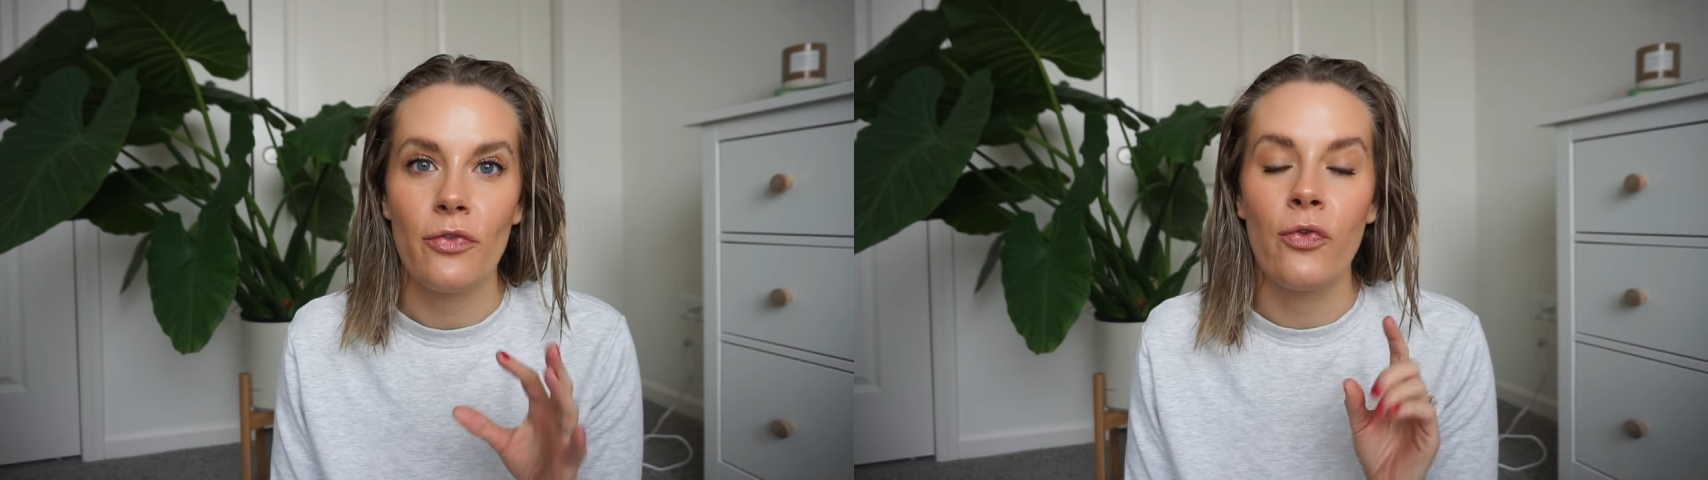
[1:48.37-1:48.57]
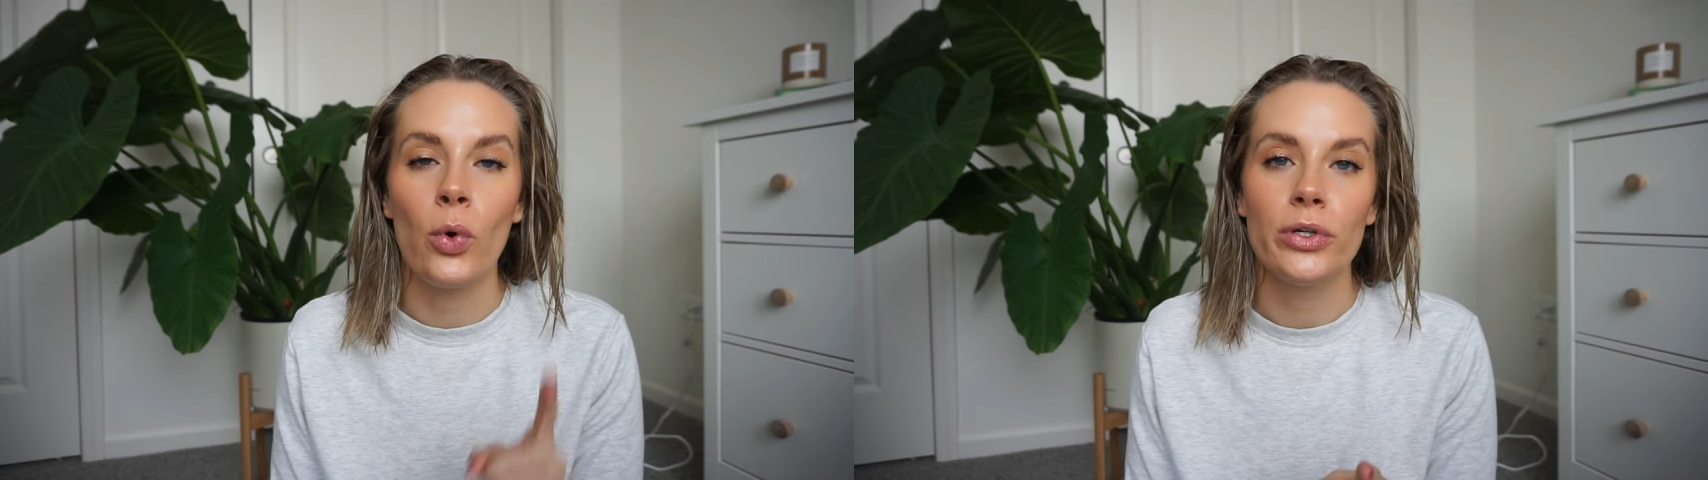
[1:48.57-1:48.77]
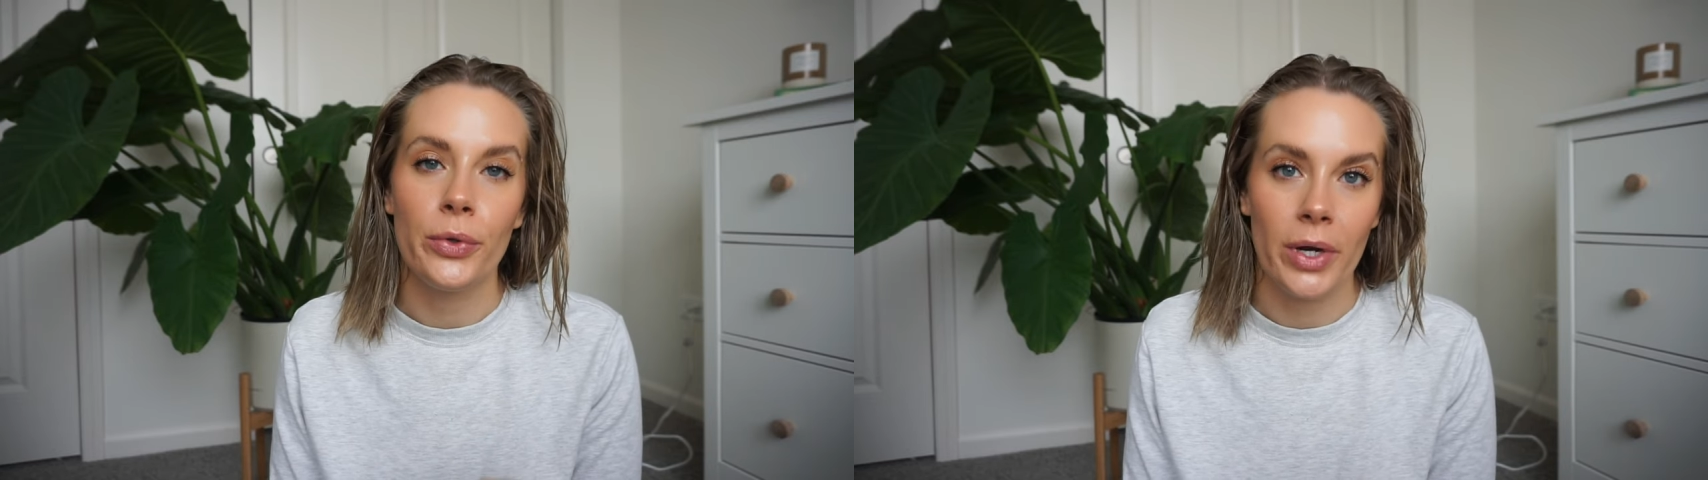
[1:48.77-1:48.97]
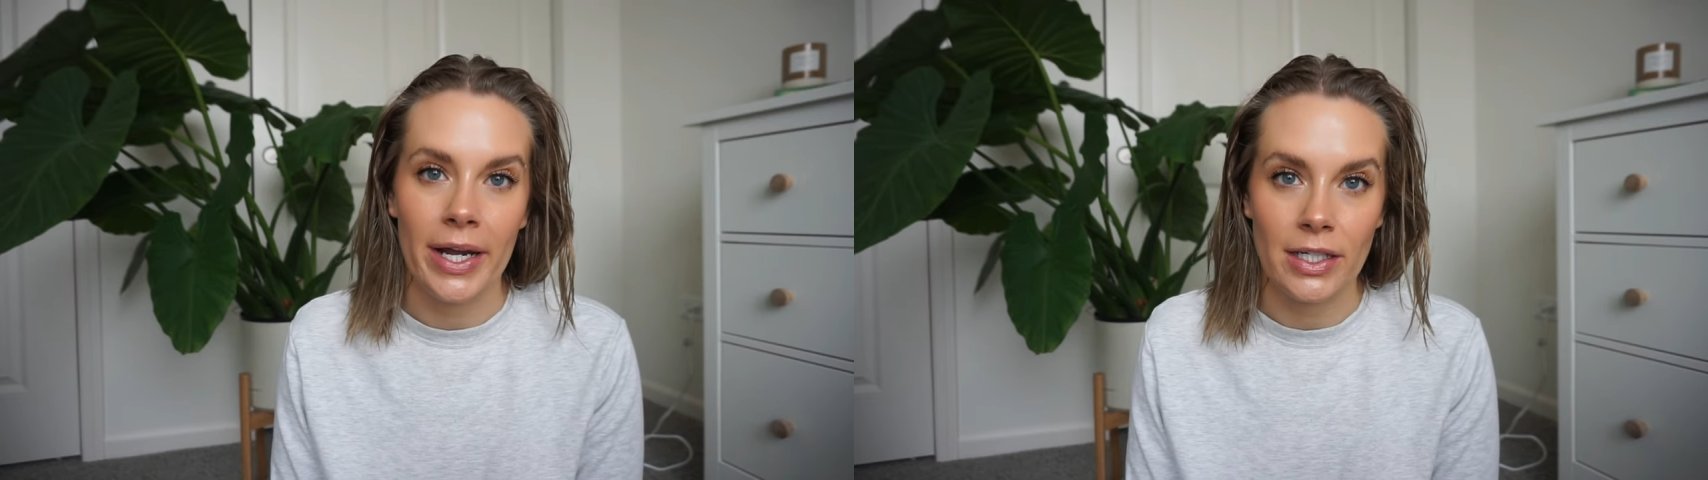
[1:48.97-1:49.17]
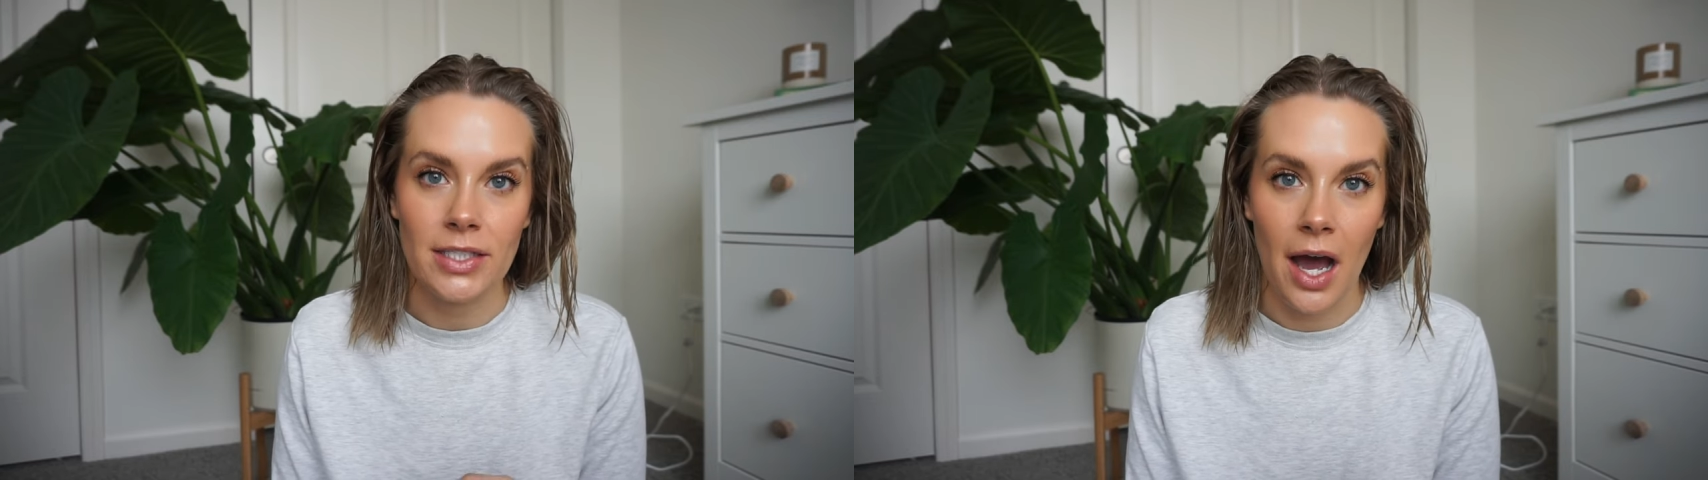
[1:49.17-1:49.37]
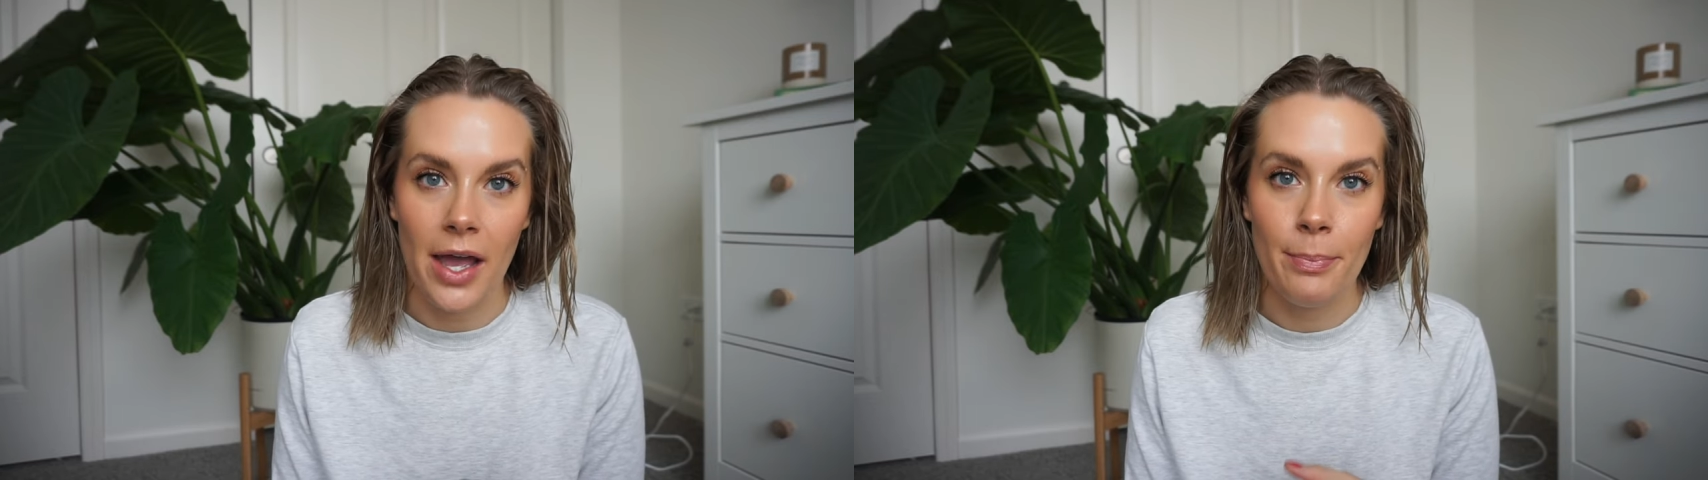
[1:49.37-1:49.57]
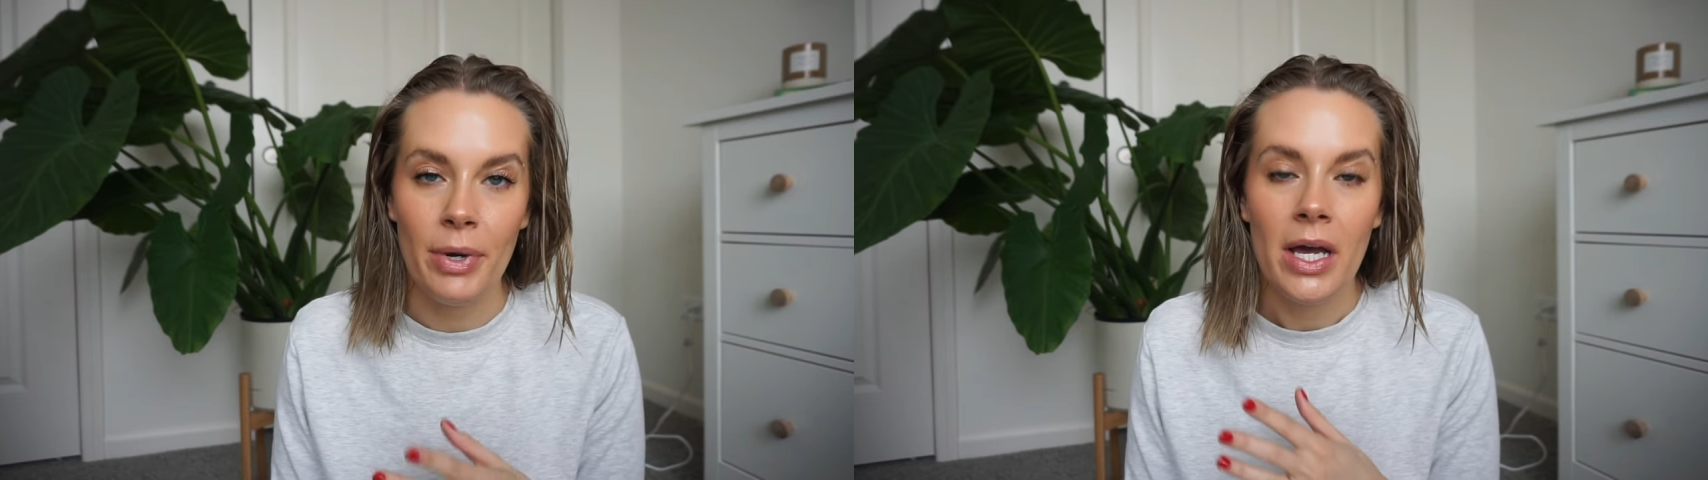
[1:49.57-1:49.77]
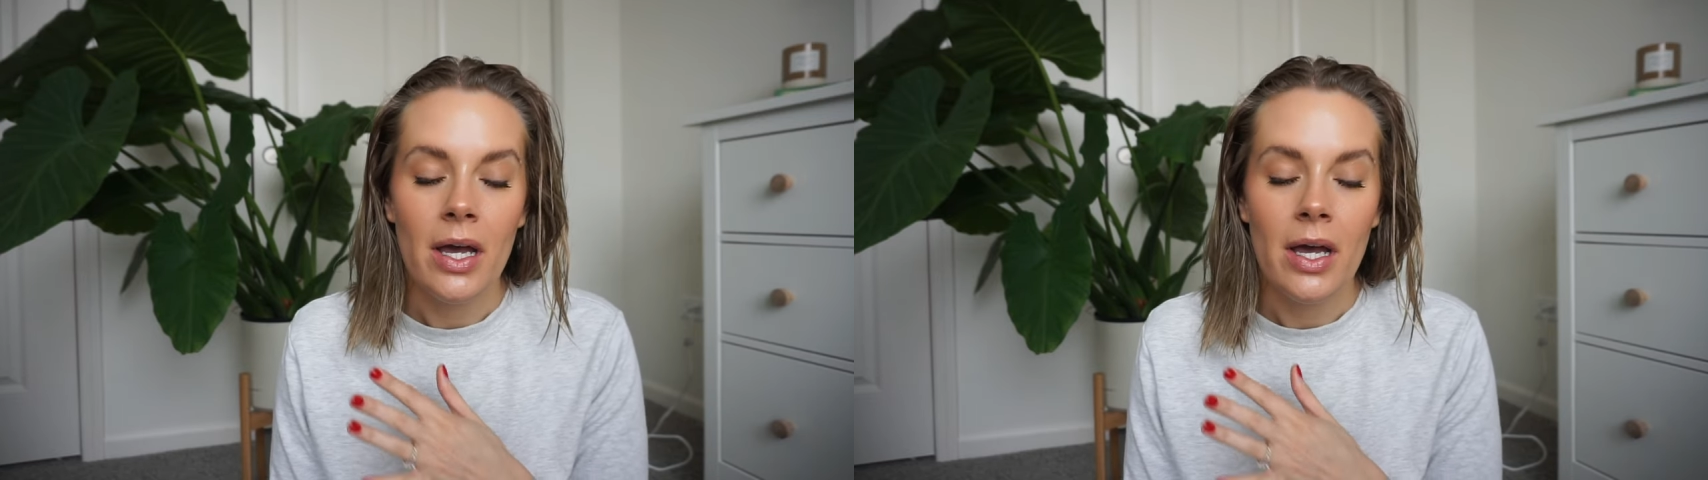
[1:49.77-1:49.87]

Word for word: for your hair type